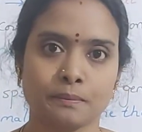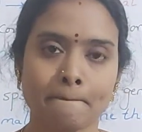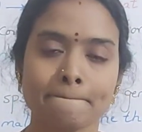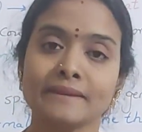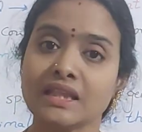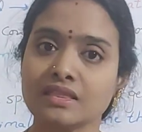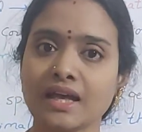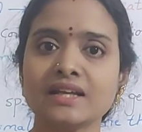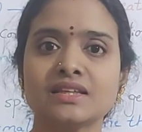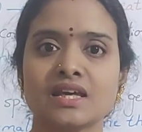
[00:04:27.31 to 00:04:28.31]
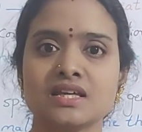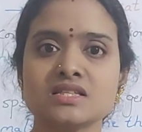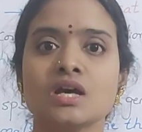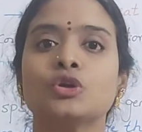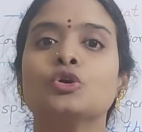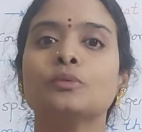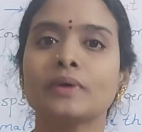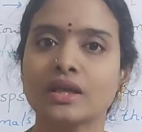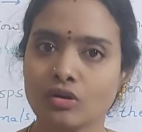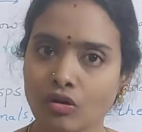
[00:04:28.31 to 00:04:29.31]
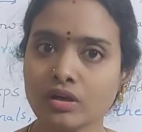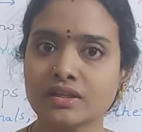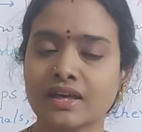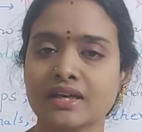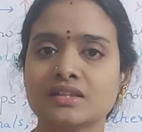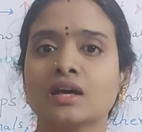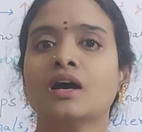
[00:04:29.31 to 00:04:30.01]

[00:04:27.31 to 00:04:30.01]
In that case, you may not get